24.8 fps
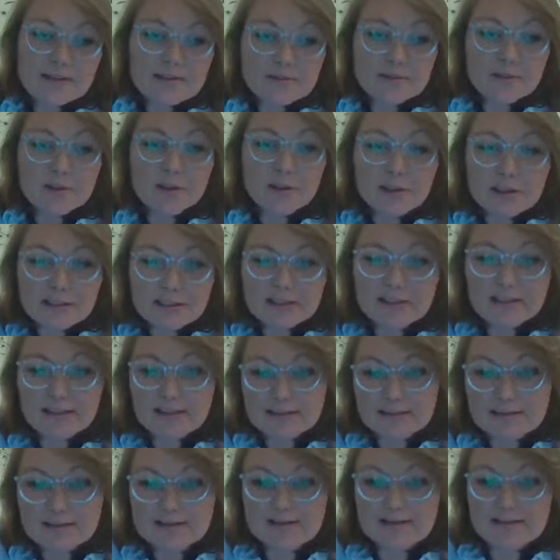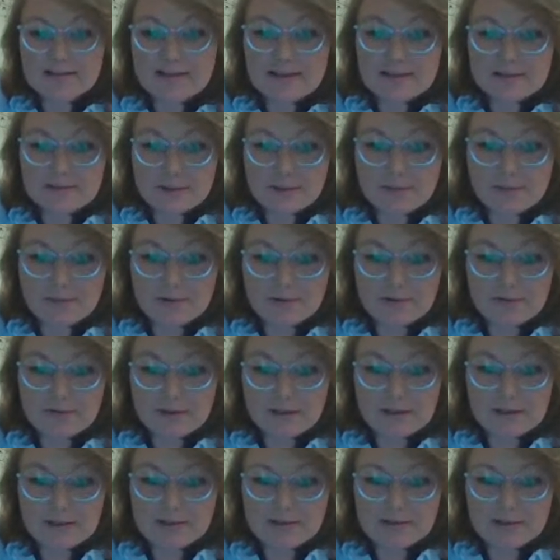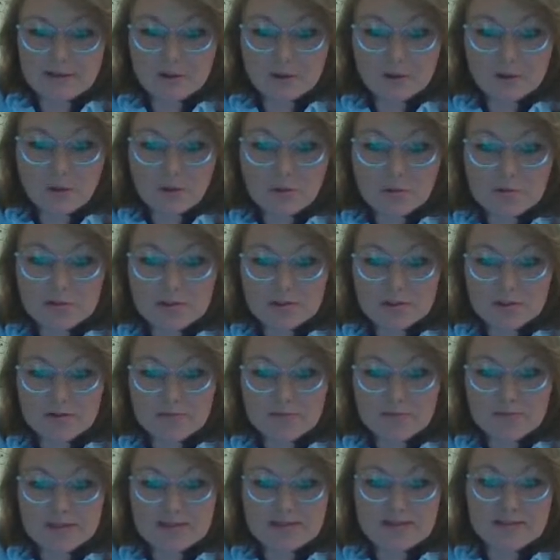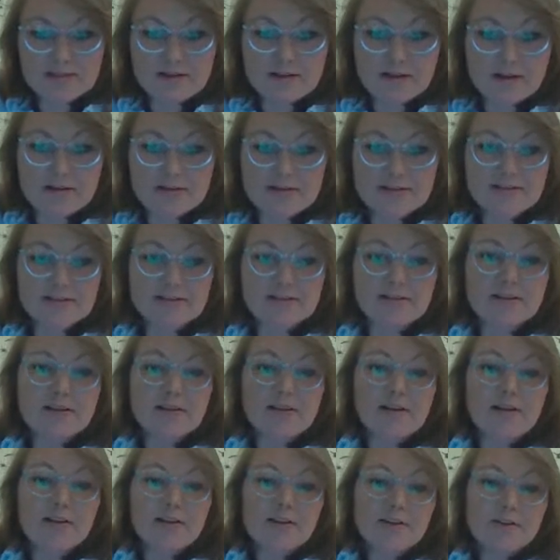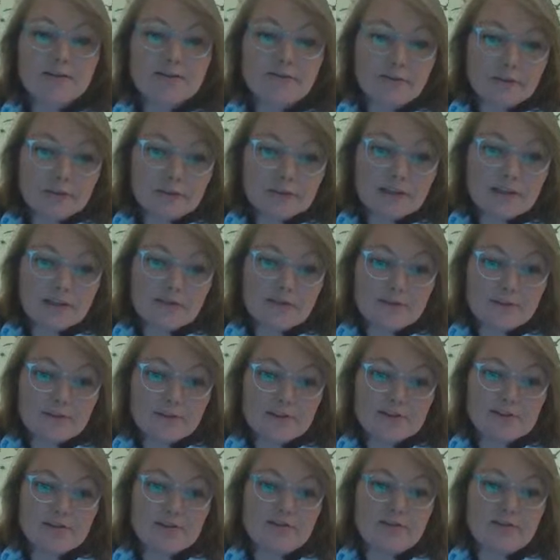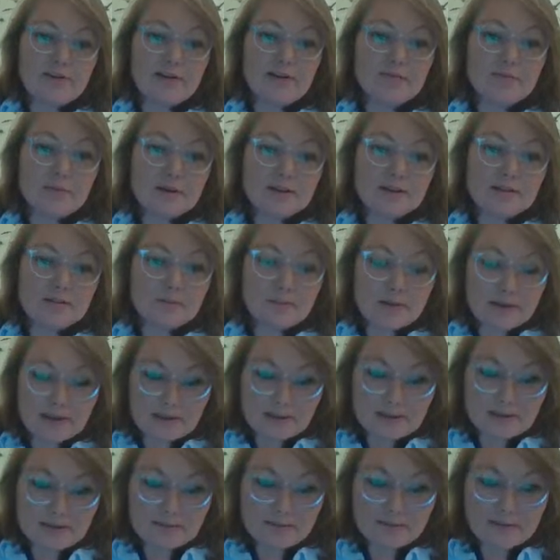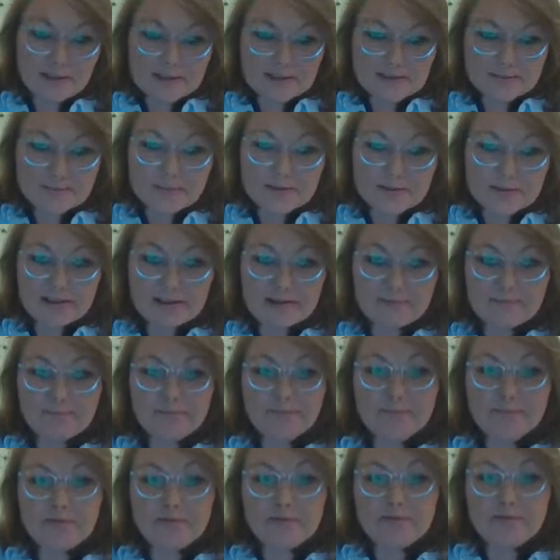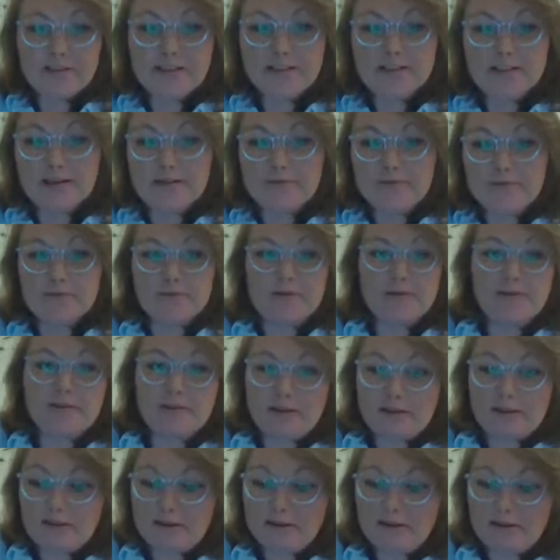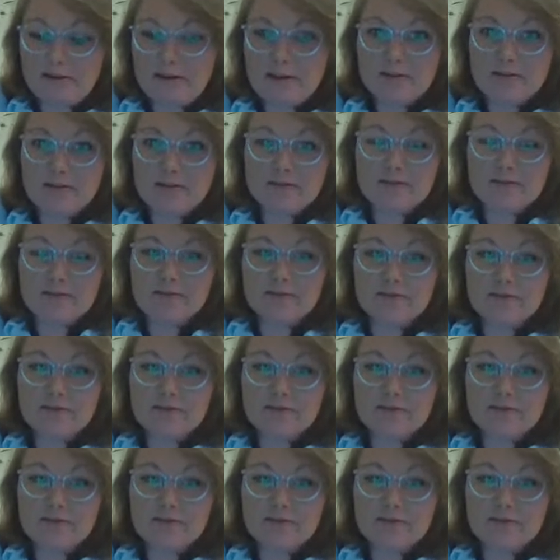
These are newly collected seismic profiles, cores shown by stars, full coverage survey in Mussel Bay and Fleece Bay, 50 dives within that area.